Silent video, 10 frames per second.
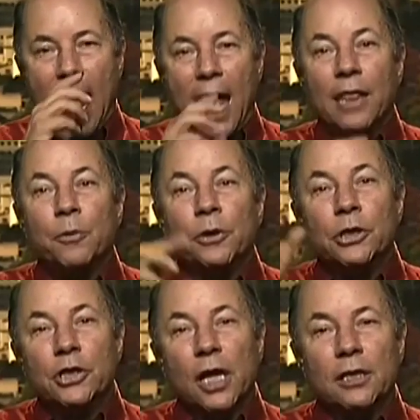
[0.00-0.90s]
and they
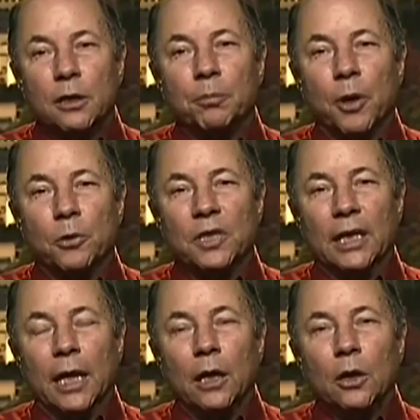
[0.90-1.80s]
weren't juxtaposing
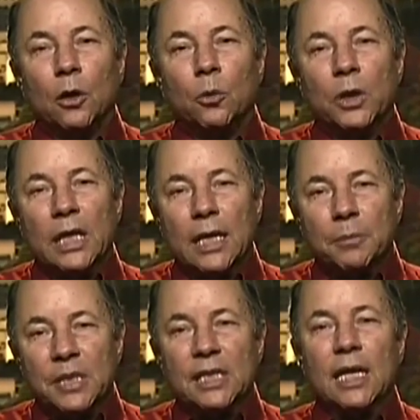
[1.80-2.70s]
it with the
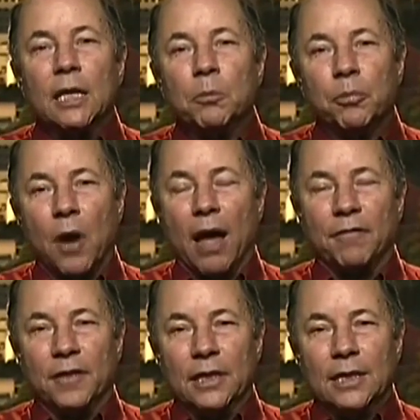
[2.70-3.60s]
obscene
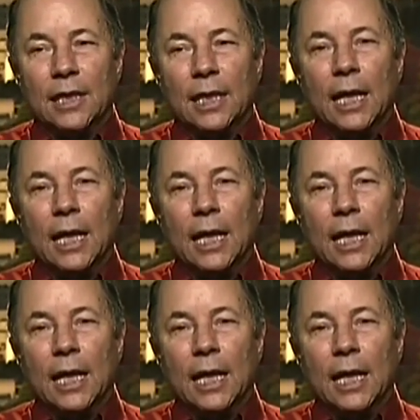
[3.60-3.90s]
profits